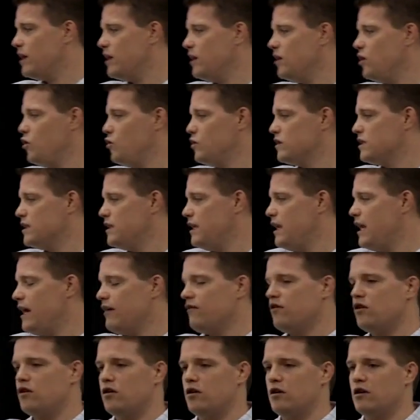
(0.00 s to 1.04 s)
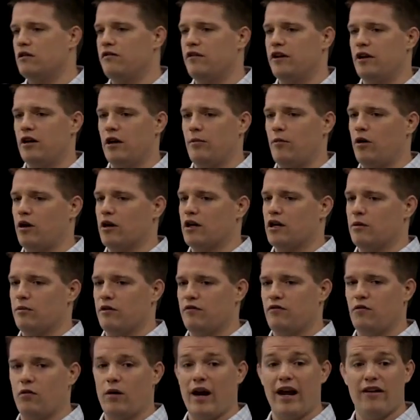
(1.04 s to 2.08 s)
somebody who has never heard of internet marketing
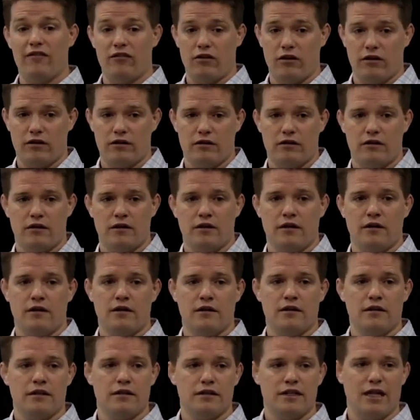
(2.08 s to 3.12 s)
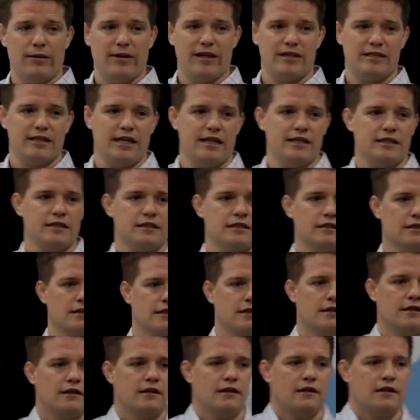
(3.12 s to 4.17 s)
before ever. That makes sense?
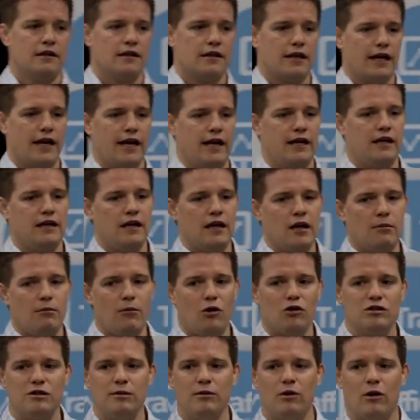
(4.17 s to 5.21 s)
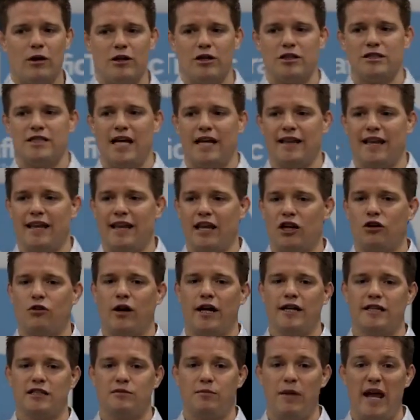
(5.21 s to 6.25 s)
Okay. Most people don't understand that. They
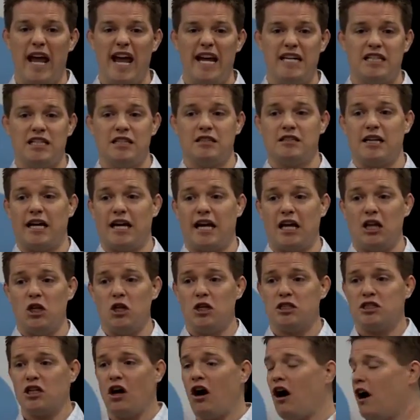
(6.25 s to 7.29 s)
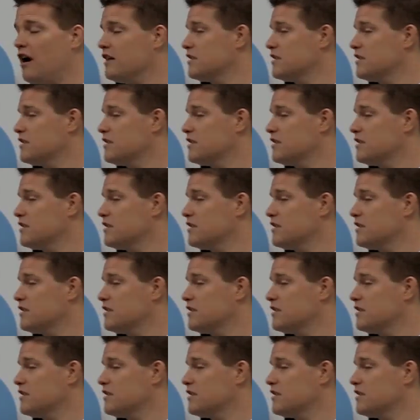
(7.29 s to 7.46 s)
create this page and it's like, it looks